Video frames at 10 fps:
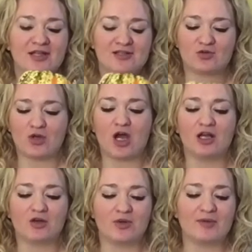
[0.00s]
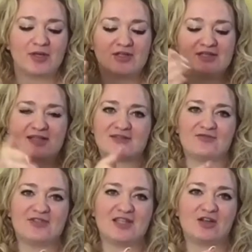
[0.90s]
It's called Harlequin because it's
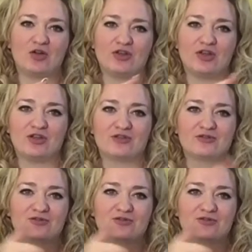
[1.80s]
obviously got the